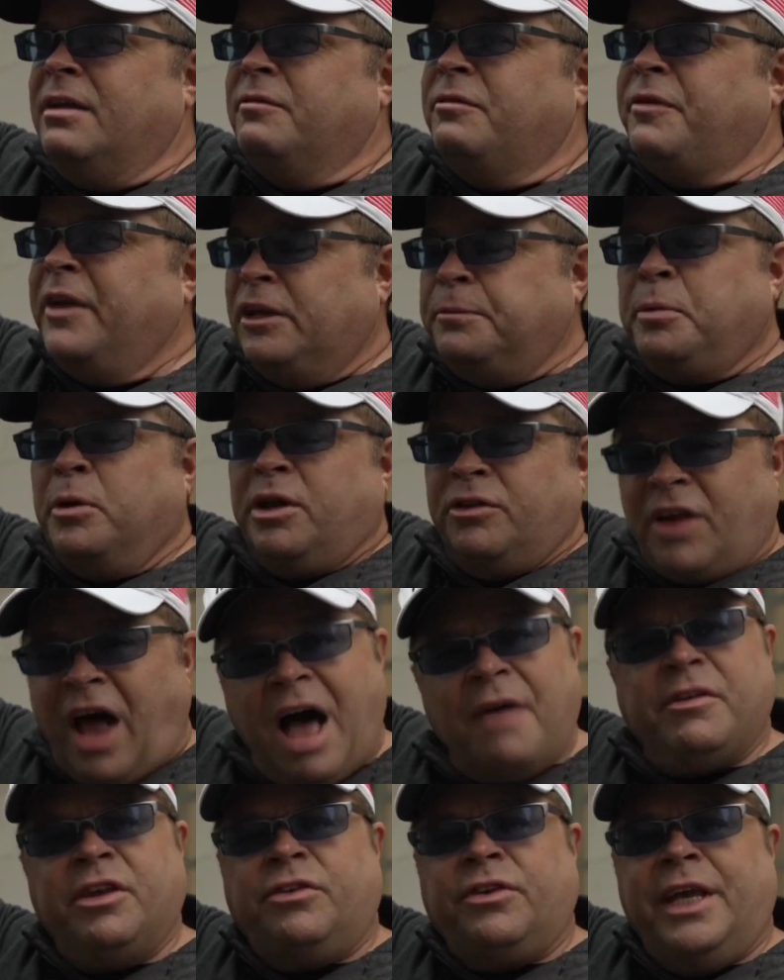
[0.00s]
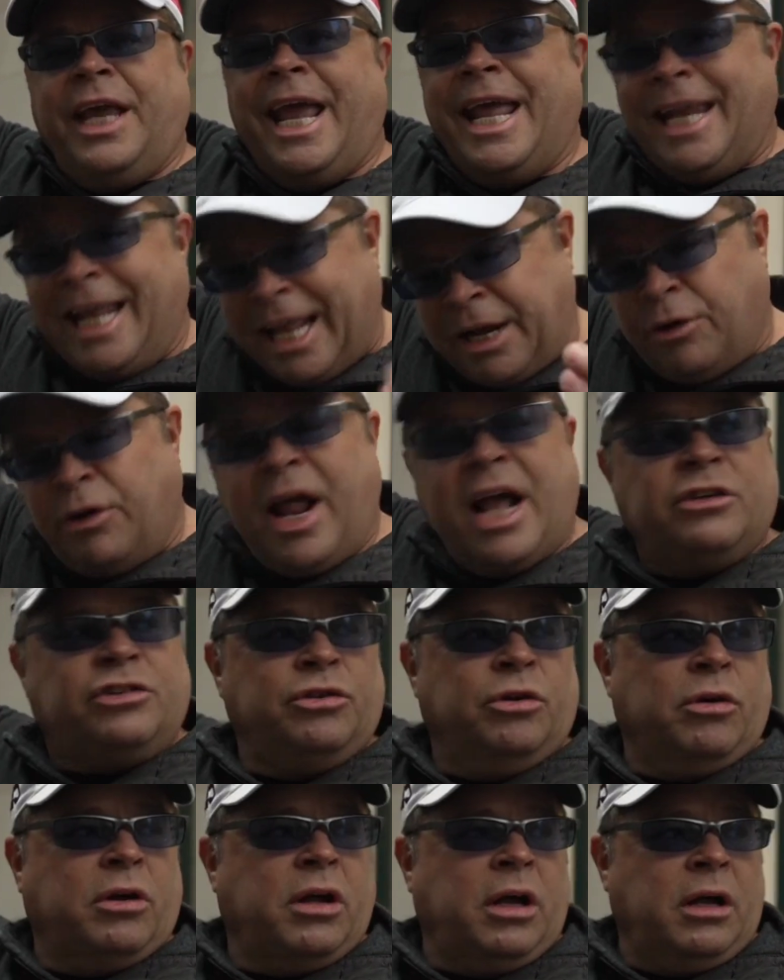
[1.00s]
Facebook is obviously an
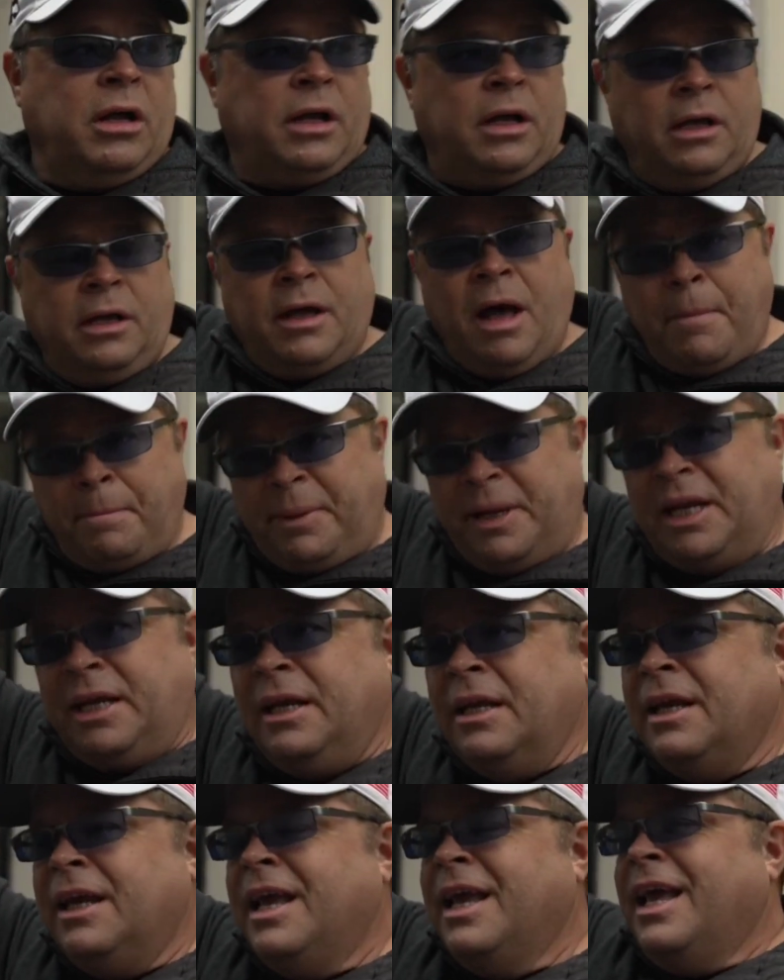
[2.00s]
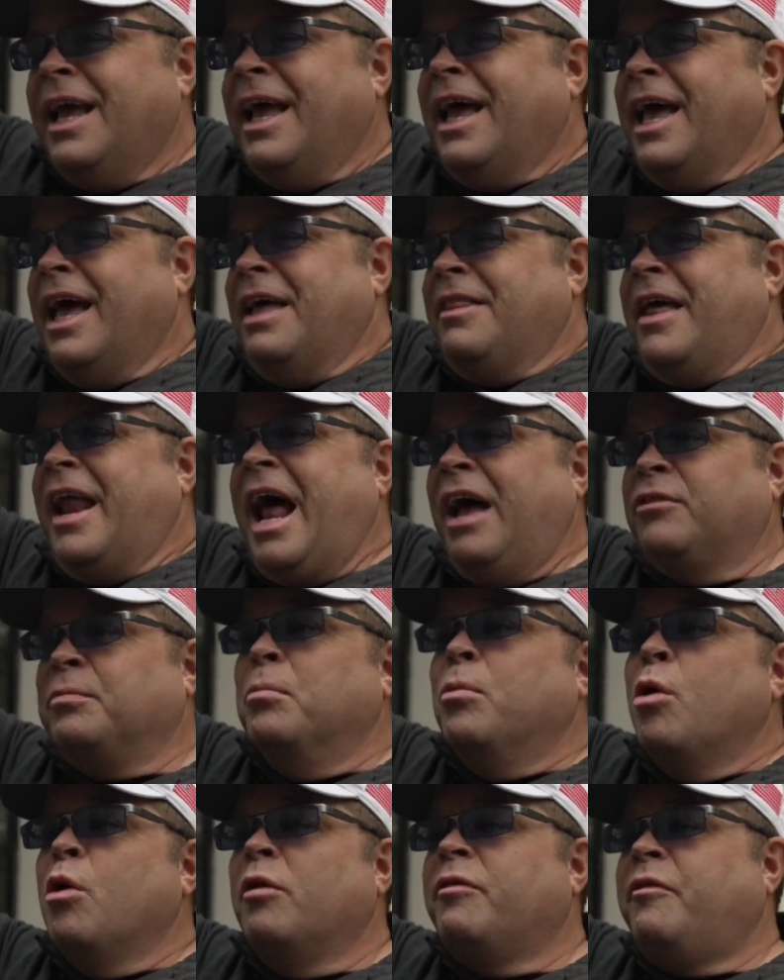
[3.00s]
international company that has
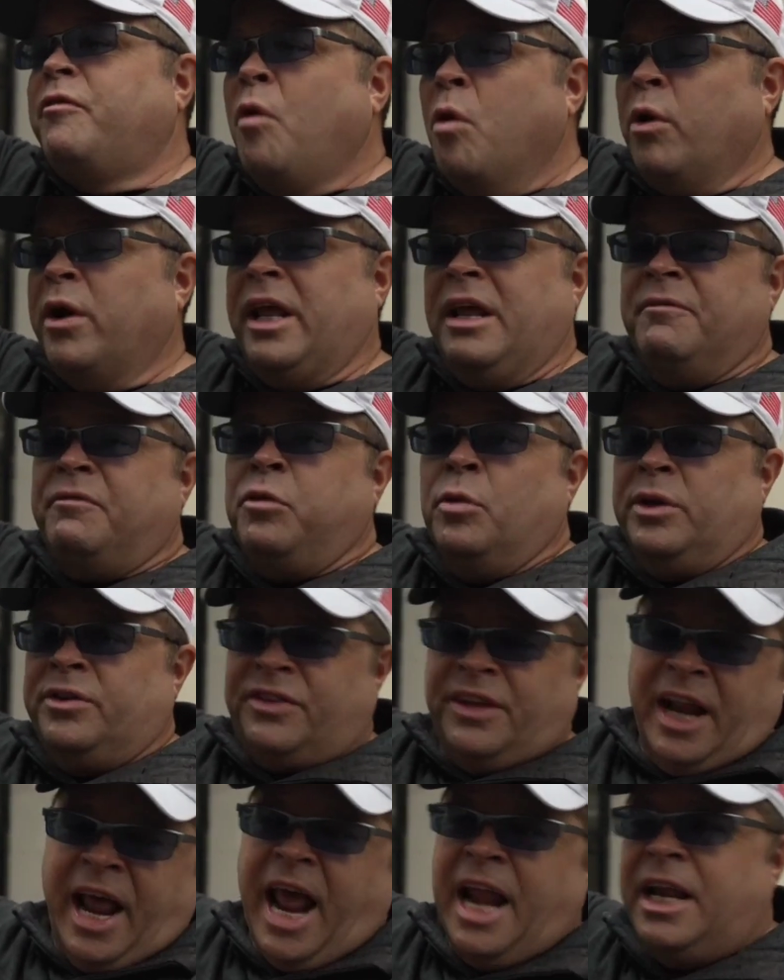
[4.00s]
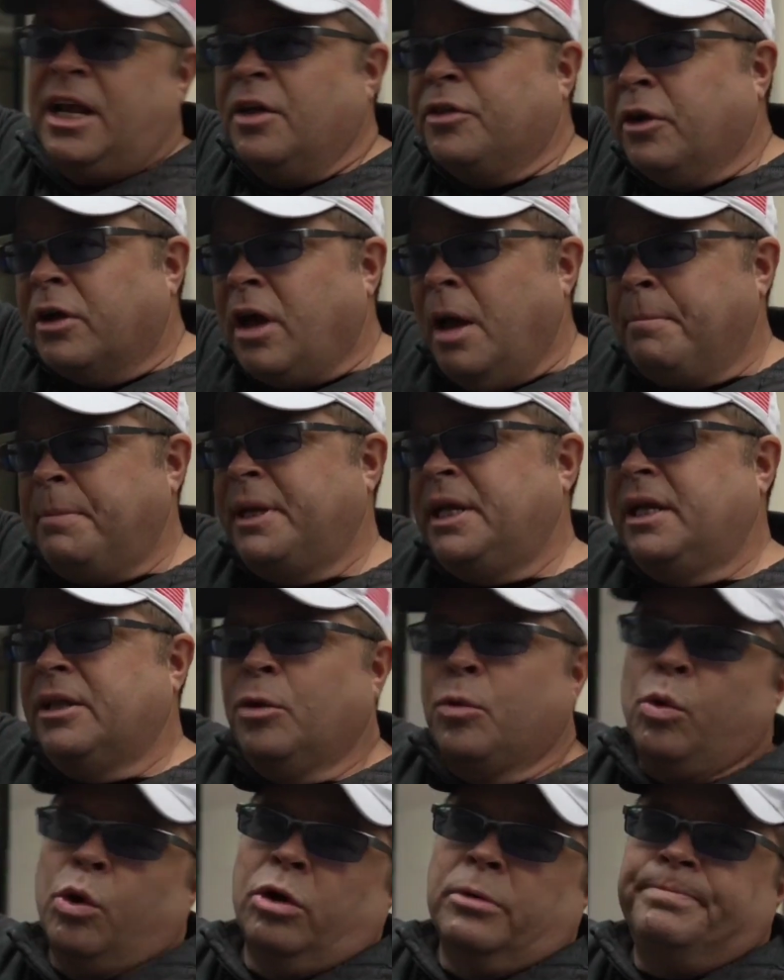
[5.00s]
more foreign influence than any other company in the
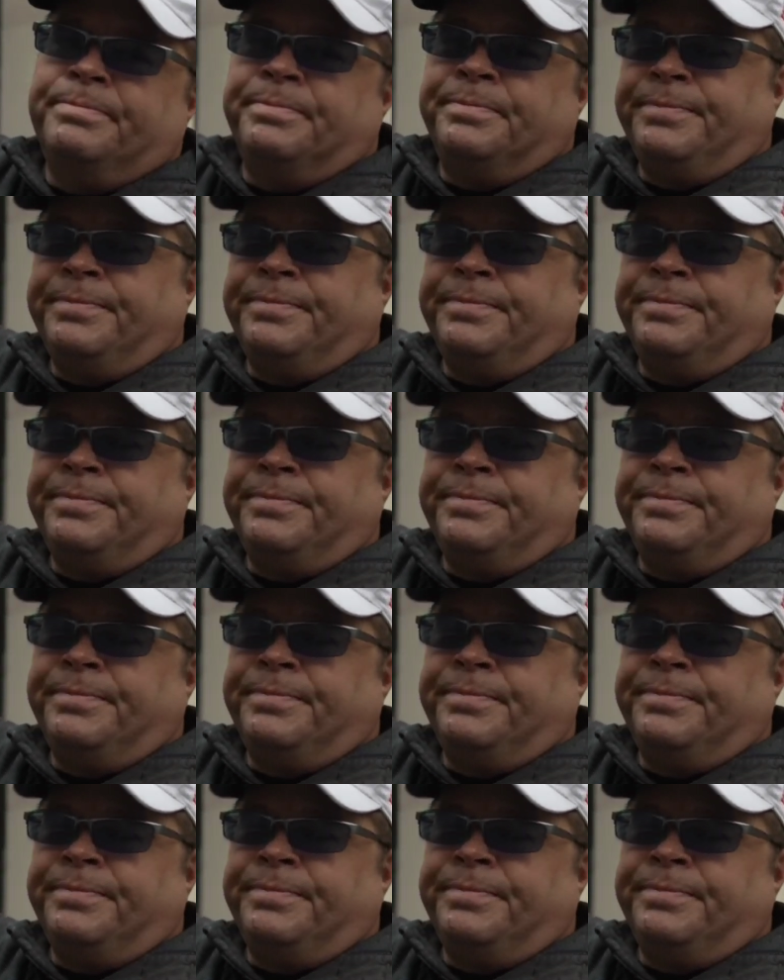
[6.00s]
world.